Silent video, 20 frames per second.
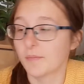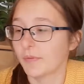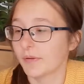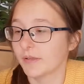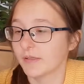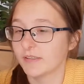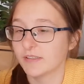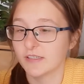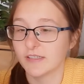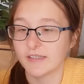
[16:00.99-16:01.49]

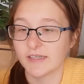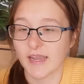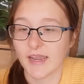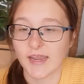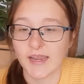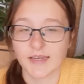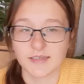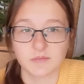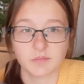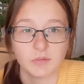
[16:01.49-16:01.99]
but
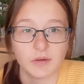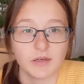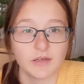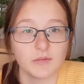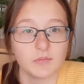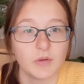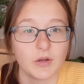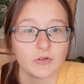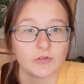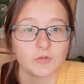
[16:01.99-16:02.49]
today I
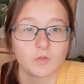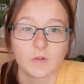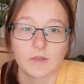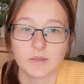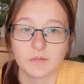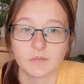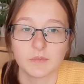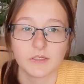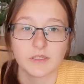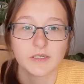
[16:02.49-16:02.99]
spent about
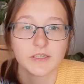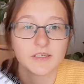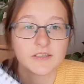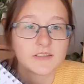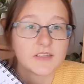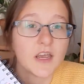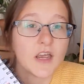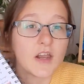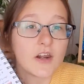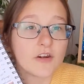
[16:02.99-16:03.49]
20
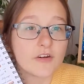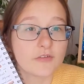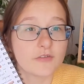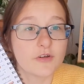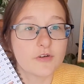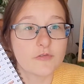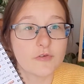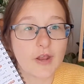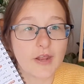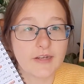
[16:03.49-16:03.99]
minutes
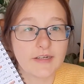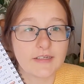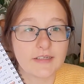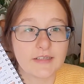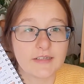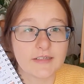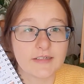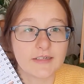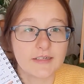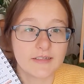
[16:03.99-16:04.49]
rewriting
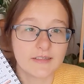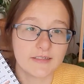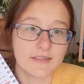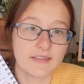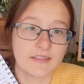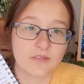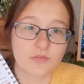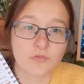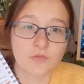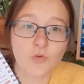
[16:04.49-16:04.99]
it in a
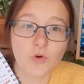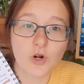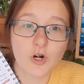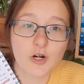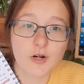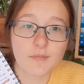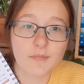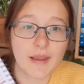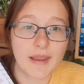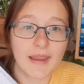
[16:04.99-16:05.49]
neat
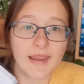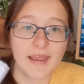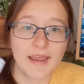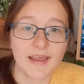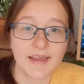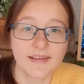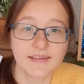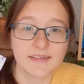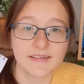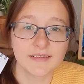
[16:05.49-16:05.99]
form,
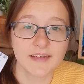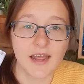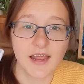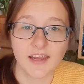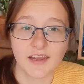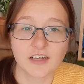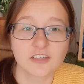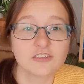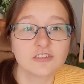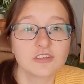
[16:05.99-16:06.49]
and
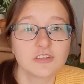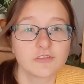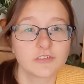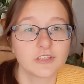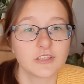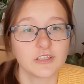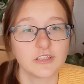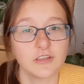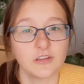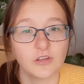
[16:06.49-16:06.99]
I actually
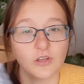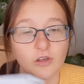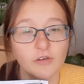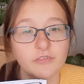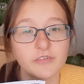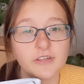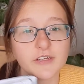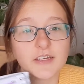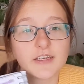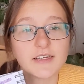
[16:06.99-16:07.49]
really
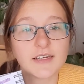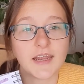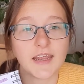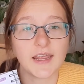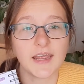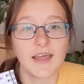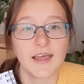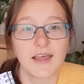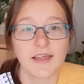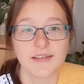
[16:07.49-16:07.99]
loved it,
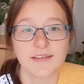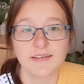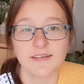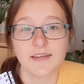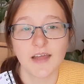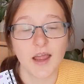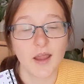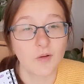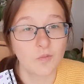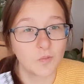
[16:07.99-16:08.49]

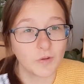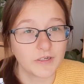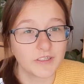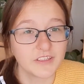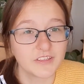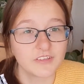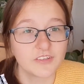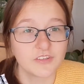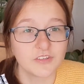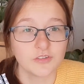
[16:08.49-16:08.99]
and I
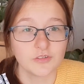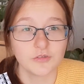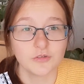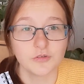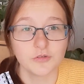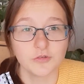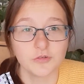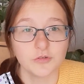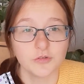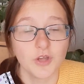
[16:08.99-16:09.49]
wanted
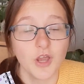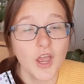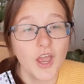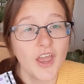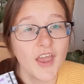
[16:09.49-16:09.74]
to